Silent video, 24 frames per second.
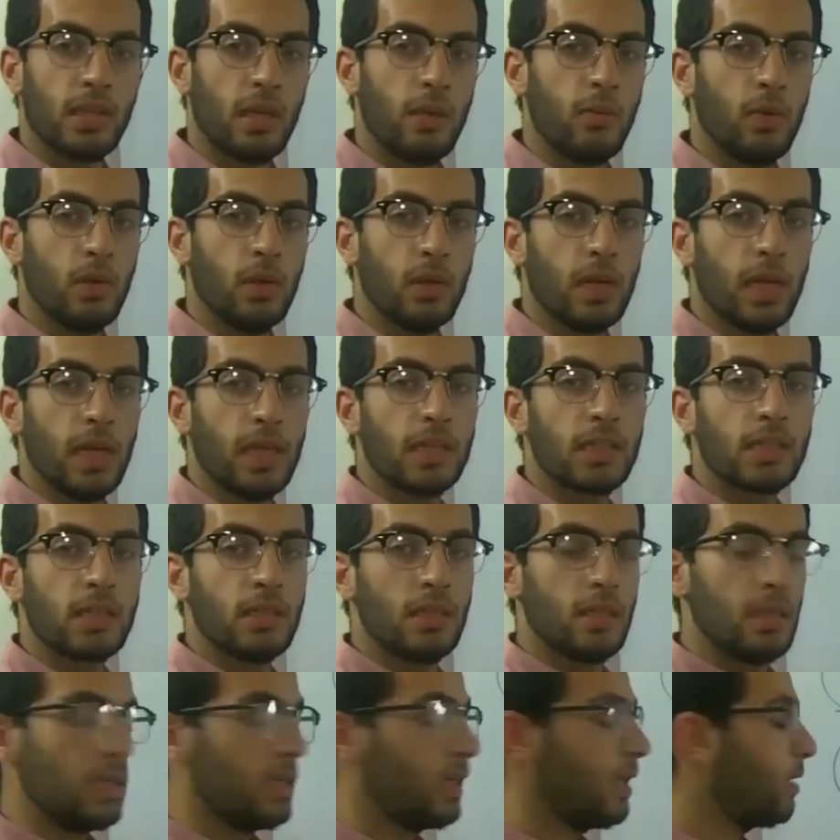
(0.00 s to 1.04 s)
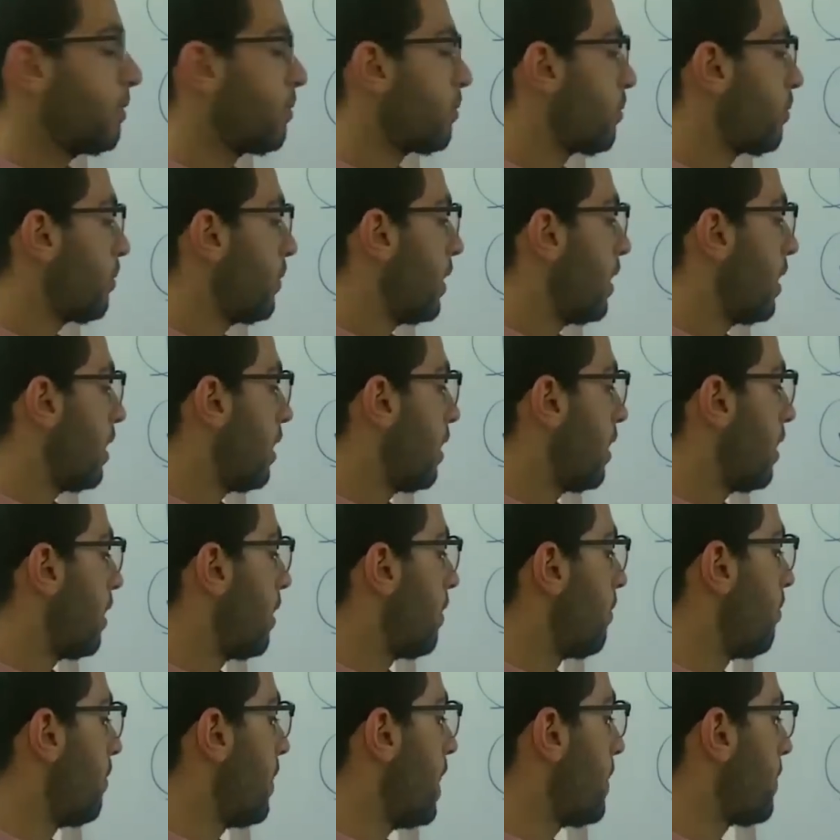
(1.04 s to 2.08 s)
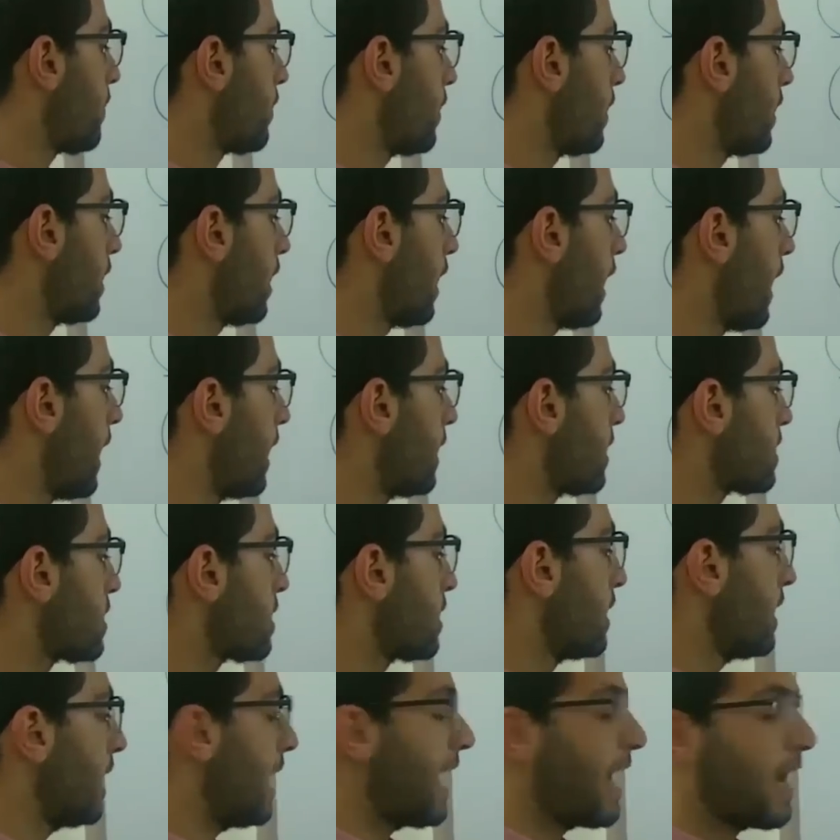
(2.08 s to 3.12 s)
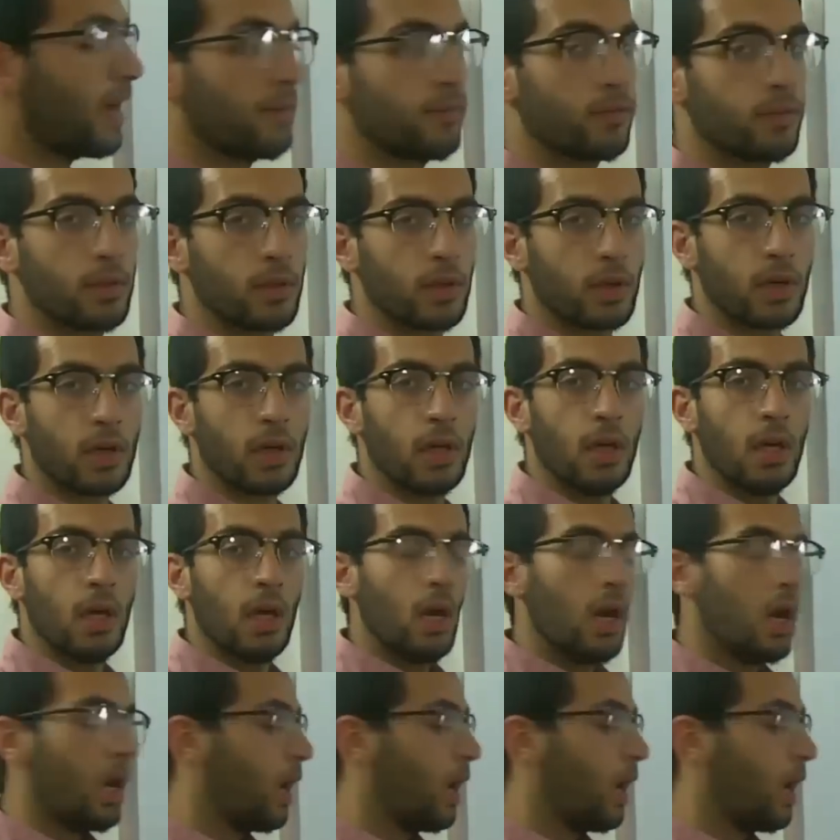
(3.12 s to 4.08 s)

stimulates the mammary glands after